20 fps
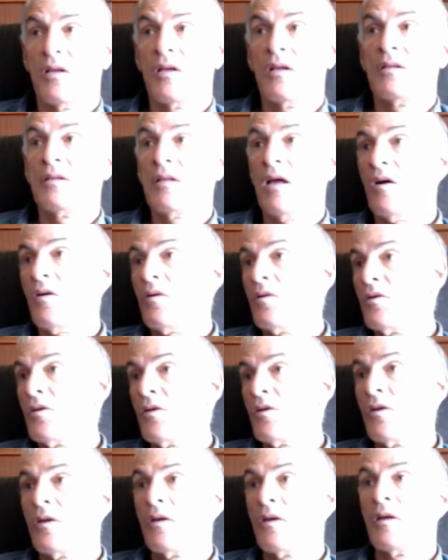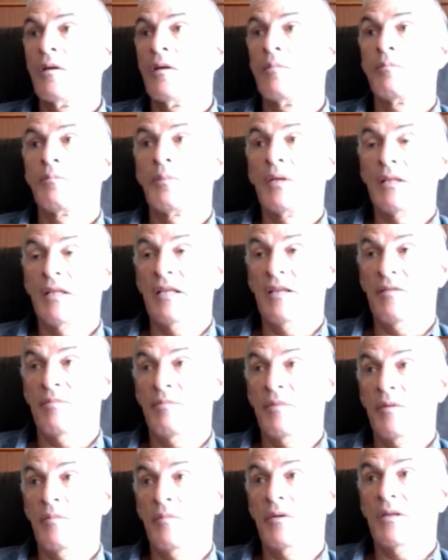Now, believe
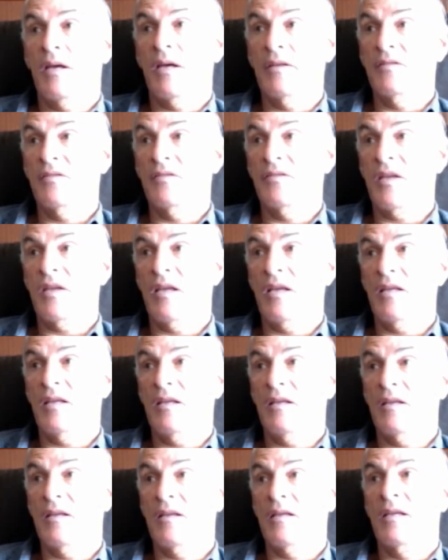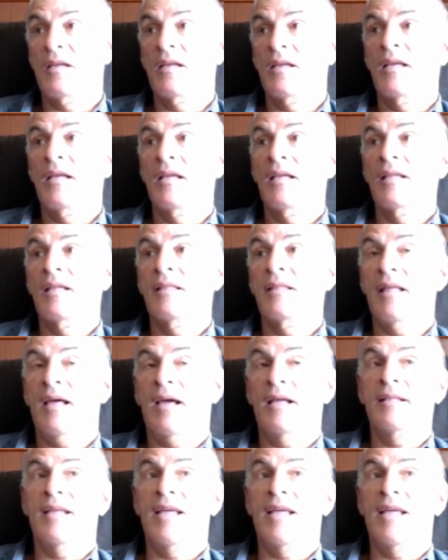me when I say that